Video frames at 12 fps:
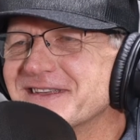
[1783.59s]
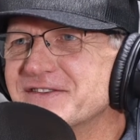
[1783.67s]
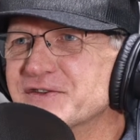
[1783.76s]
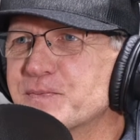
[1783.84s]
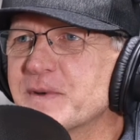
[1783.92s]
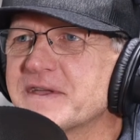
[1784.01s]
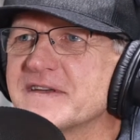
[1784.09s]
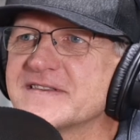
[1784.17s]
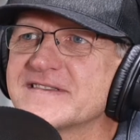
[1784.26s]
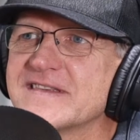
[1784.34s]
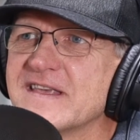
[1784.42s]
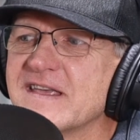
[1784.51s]
And just
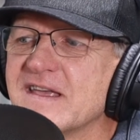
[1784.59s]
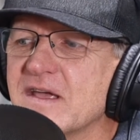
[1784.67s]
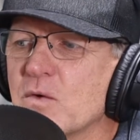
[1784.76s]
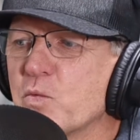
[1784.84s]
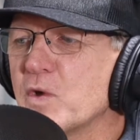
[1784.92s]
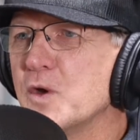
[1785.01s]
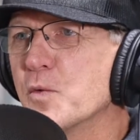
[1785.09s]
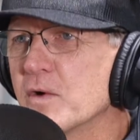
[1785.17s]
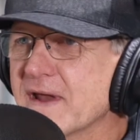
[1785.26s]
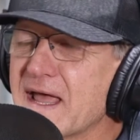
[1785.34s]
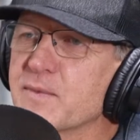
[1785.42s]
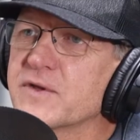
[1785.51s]
because we
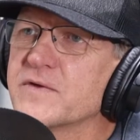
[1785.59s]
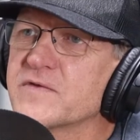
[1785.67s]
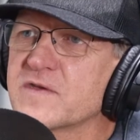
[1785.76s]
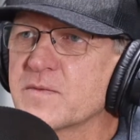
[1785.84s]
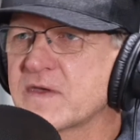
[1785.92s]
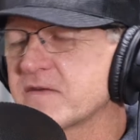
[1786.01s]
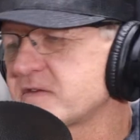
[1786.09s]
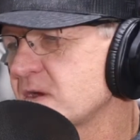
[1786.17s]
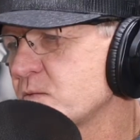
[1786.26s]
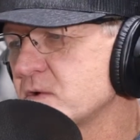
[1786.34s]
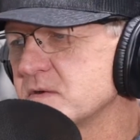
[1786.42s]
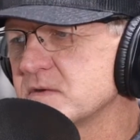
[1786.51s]
weren't able to do something,
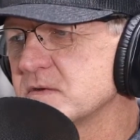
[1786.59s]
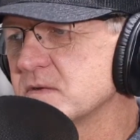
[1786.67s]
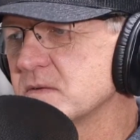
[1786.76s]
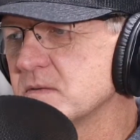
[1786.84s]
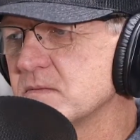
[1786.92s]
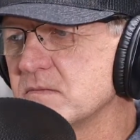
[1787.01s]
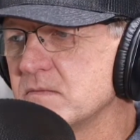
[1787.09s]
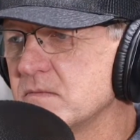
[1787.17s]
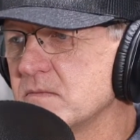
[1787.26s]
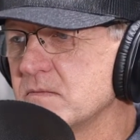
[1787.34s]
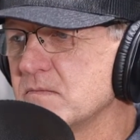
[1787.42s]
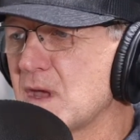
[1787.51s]
say
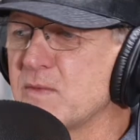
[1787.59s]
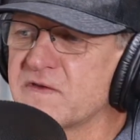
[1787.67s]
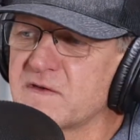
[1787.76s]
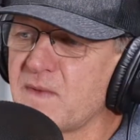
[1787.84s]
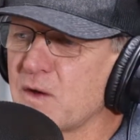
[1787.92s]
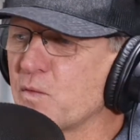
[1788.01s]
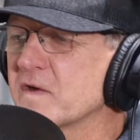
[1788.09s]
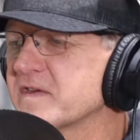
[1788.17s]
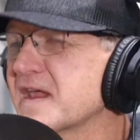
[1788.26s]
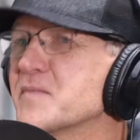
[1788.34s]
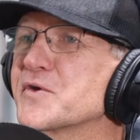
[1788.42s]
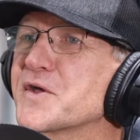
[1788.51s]
maybe somebody wasn't
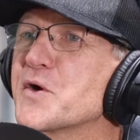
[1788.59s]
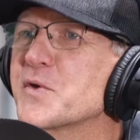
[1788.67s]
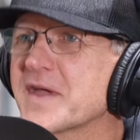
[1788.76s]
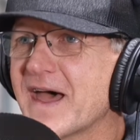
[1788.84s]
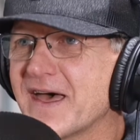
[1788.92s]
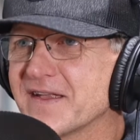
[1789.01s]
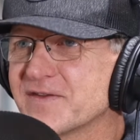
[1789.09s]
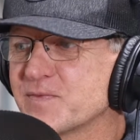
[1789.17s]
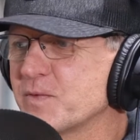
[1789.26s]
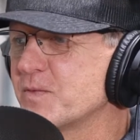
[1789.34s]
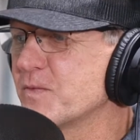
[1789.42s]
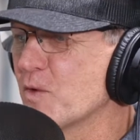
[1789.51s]
able to go to college,
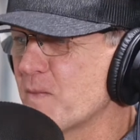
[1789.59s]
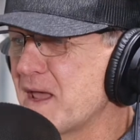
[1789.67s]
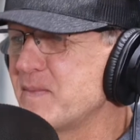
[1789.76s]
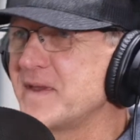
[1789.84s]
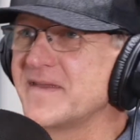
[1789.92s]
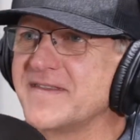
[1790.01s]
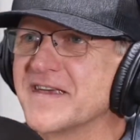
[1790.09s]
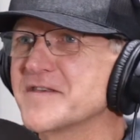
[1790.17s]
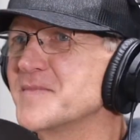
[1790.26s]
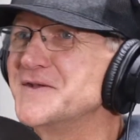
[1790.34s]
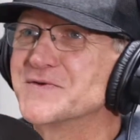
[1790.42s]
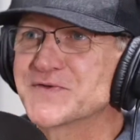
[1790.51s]
but well, maybe doesn't
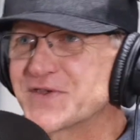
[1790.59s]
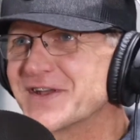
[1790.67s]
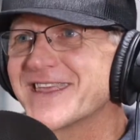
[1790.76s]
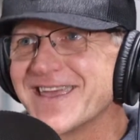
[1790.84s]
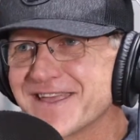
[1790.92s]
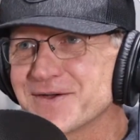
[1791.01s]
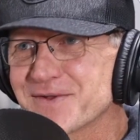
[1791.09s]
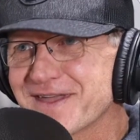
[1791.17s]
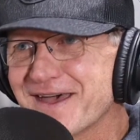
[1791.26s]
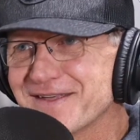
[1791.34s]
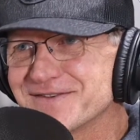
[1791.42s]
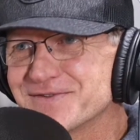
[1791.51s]
mean your son can't go to
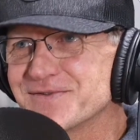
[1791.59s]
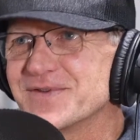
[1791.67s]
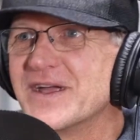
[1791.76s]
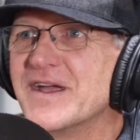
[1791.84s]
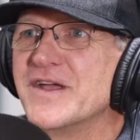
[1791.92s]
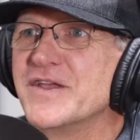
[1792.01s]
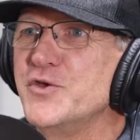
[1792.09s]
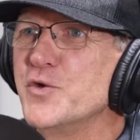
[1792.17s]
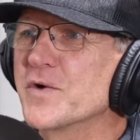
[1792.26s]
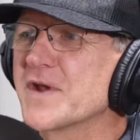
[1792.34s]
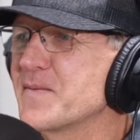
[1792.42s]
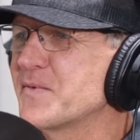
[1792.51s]
college, or you
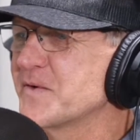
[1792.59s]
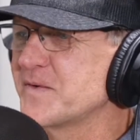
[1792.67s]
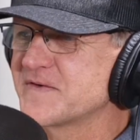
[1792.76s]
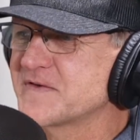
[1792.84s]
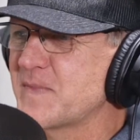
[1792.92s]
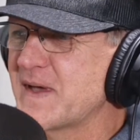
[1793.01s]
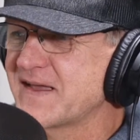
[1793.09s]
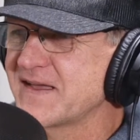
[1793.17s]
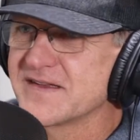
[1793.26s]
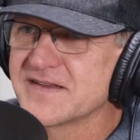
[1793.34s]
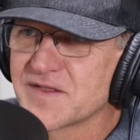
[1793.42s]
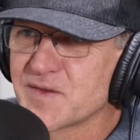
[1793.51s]
weren't able to make it
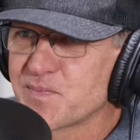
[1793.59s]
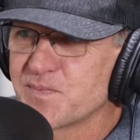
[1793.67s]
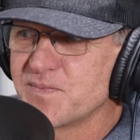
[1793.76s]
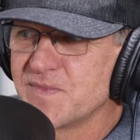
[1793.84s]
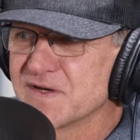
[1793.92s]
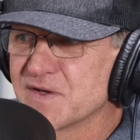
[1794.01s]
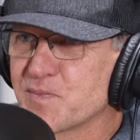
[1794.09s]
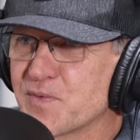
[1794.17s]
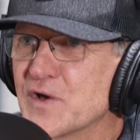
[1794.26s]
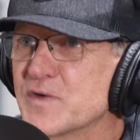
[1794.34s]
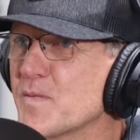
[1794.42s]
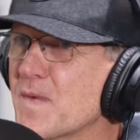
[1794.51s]
into the
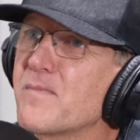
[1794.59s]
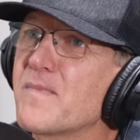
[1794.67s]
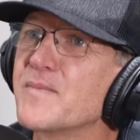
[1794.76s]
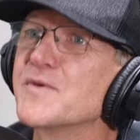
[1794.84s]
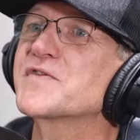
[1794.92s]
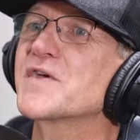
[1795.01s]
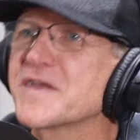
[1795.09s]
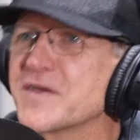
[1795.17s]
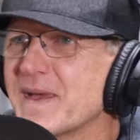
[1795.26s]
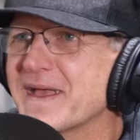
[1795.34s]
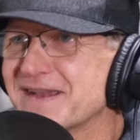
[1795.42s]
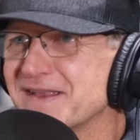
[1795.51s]
pros, but maybe your son could
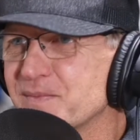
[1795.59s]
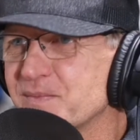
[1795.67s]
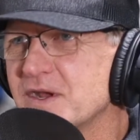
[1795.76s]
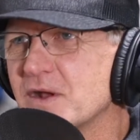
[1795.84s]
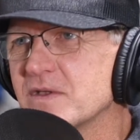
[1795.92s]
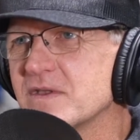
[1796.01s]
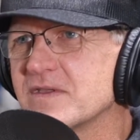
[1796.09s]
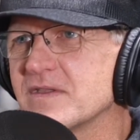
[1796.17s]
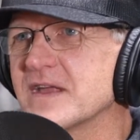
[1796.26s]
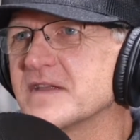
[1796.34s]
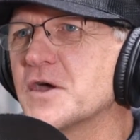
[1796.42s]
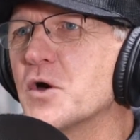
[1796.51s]
make it in the,
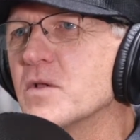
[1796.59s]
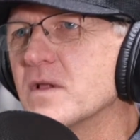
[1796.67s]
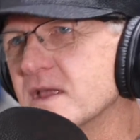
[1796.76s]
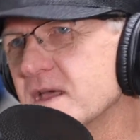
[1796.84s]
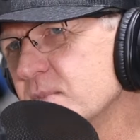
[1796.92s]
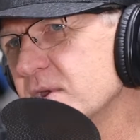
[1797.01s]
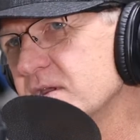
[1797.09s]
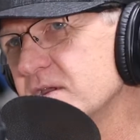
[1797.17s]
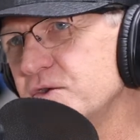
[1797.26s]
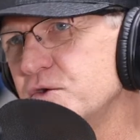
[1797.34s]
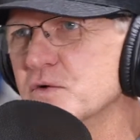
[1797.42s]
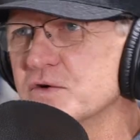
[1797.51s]
like don't limit
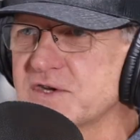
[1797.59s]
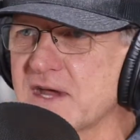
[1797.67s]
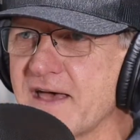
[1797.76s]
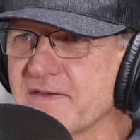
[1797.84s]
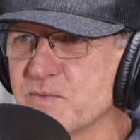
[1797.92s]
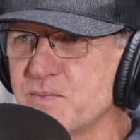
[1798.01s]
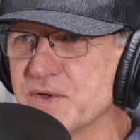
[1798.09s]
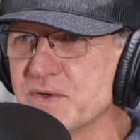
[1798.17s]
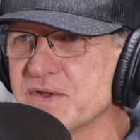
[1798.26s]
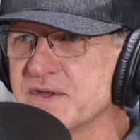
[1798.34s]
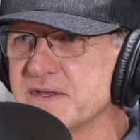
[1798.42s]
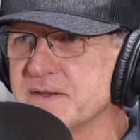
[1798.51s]
your child's
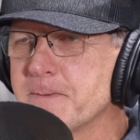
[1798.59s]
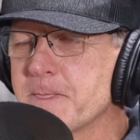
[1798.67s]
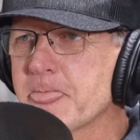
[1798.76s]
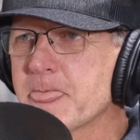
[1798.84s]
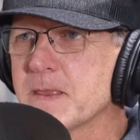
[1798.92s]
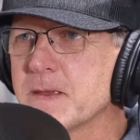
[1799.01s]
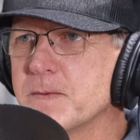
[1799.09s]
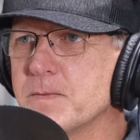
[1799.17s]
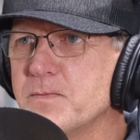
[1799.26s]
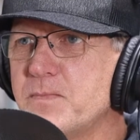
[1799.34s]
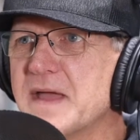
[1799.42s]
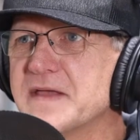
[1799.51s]
ability
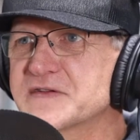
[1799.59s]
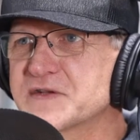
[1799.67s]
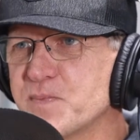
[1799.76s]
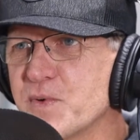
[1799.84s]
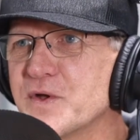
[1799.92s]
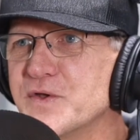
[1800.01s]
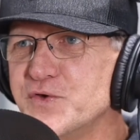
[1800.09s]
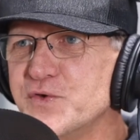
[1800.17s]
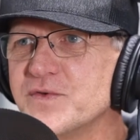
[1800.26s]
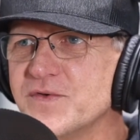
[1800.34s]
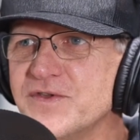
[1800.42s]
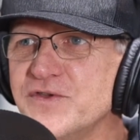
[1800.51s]
based upon
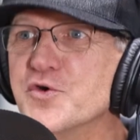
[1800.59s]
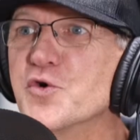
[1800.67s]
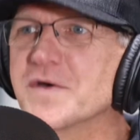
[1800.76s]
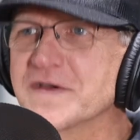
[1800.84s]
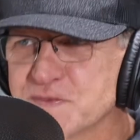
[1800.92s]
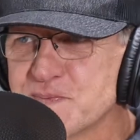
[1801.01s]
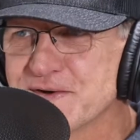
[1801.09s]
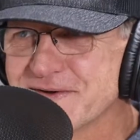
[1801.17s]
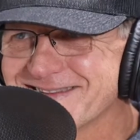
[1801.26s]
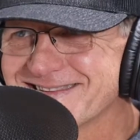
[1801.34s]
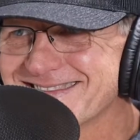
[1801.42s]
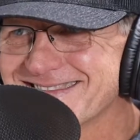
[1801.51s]
your
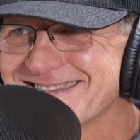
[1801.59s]
experience.